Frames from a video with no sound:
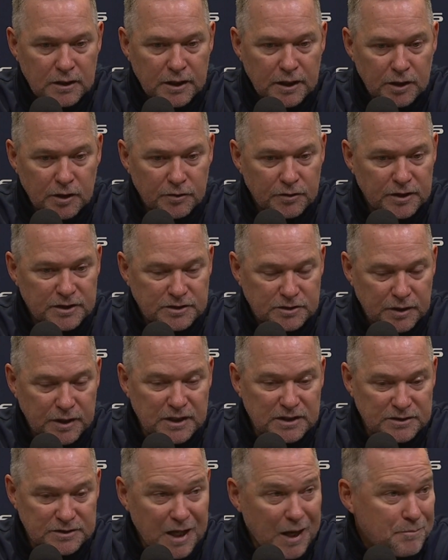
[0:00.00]
illness, so
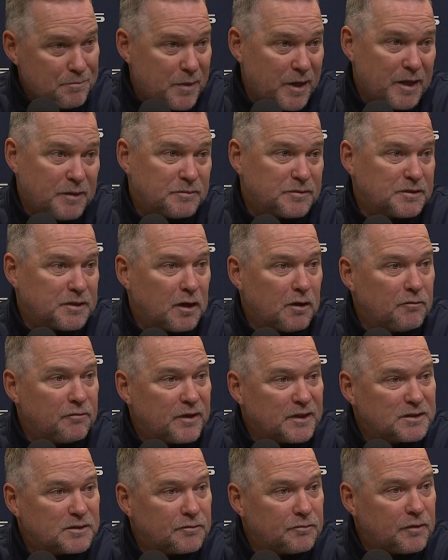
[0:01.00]
he has not been himself
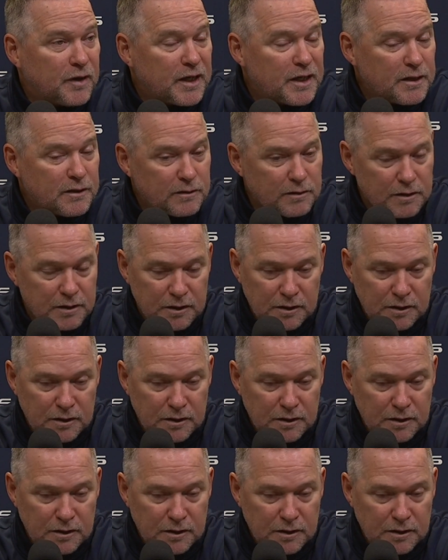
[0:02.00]
as of late,